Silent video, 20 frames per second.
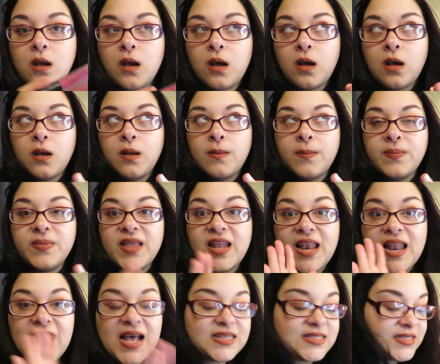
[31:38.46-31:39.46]
um, the
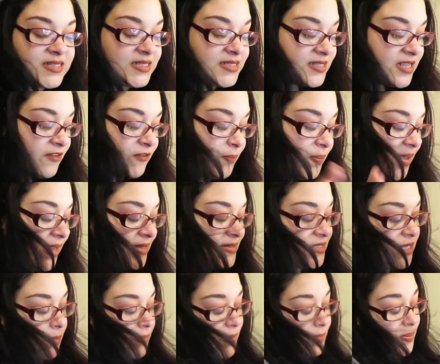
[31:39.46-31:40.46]
last things I've
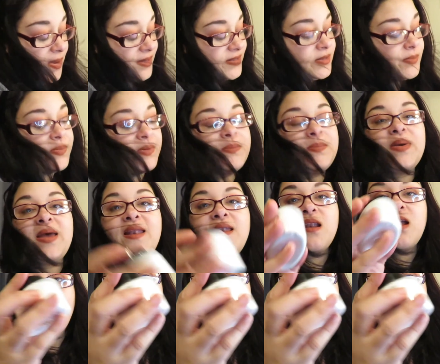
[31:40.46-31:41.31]
picked up. I picked up a Ben